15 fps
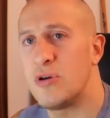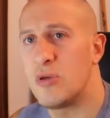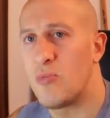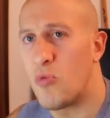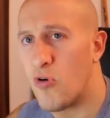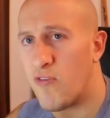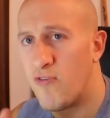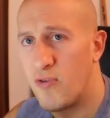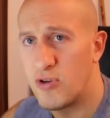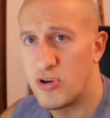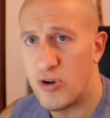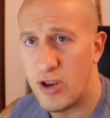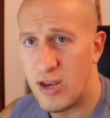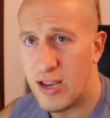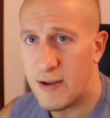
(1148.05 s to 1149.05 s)
The more food you're
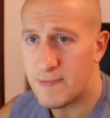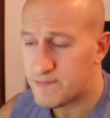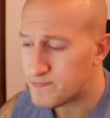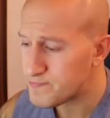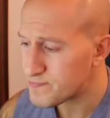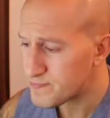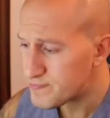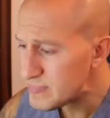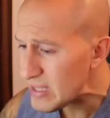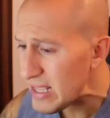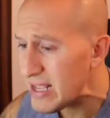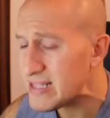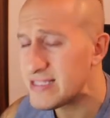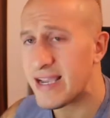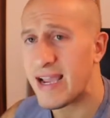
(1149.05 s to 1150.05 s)
eating,
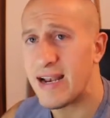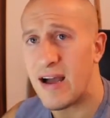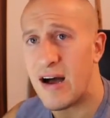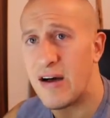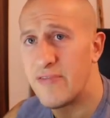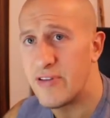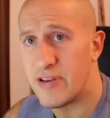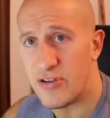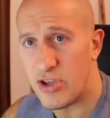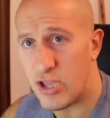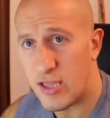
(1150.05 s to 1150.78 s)
it's like an oven.